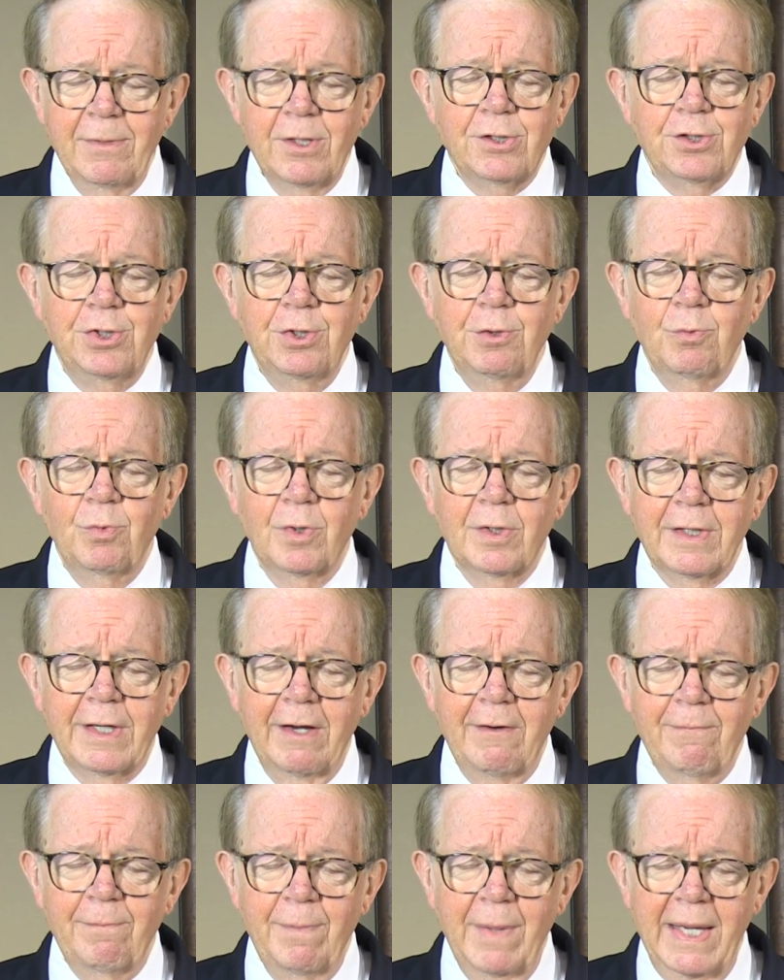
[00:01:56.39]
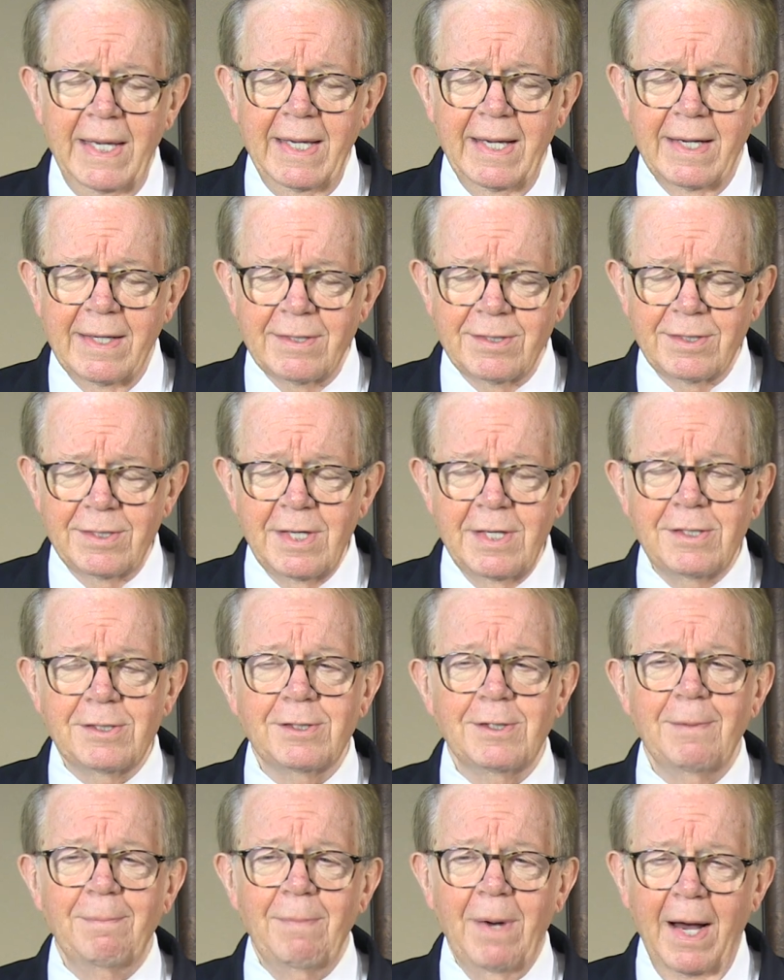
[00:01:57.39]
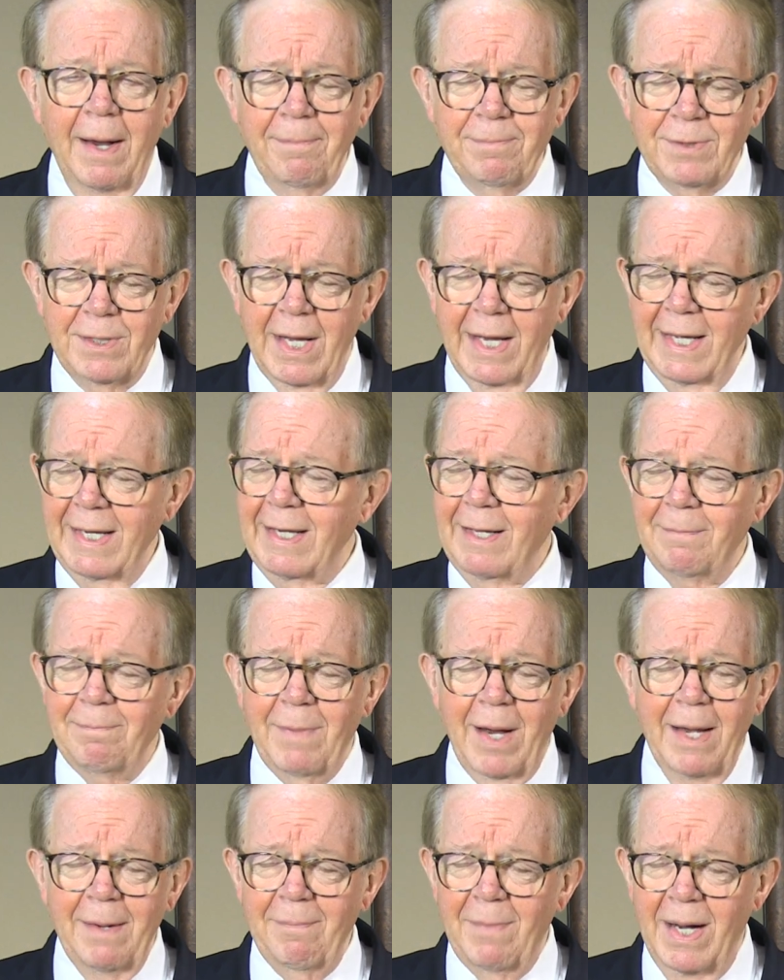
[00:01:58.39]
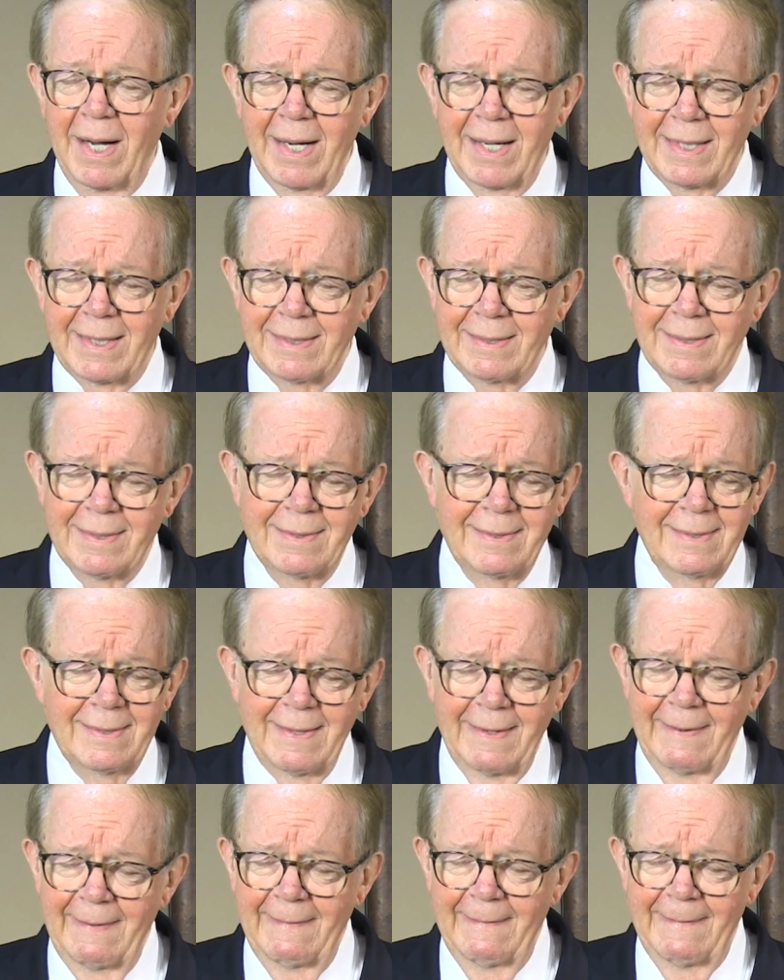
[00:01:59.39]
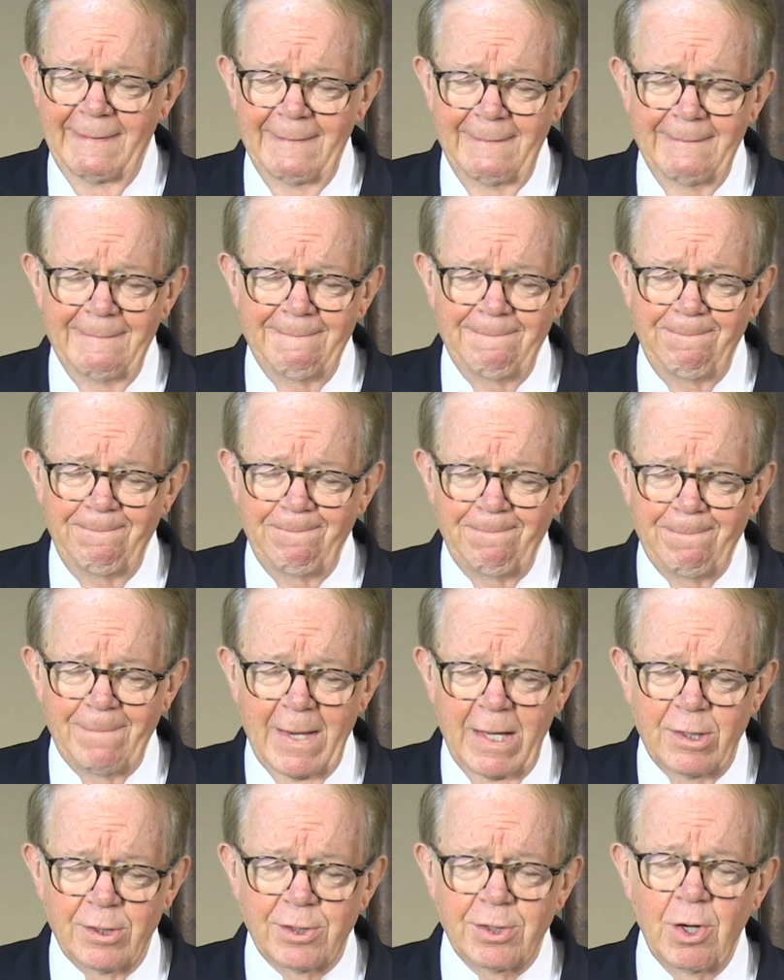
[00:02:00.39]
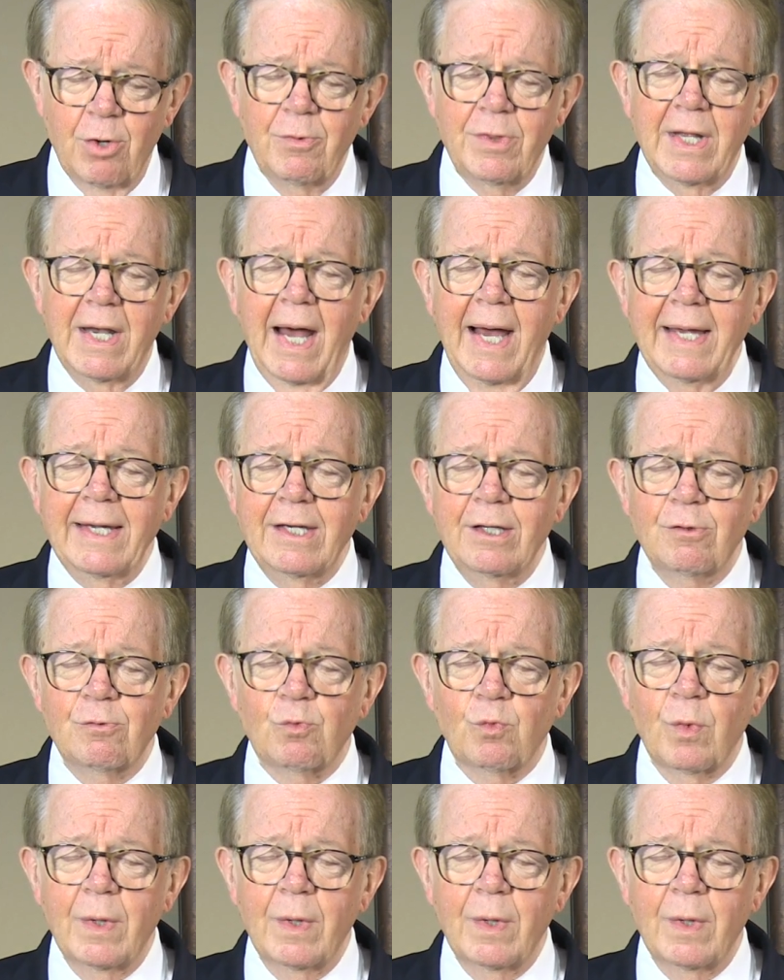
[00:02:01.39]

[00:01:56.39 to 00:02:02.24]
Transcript: that you will give me a system update in my mind so that I can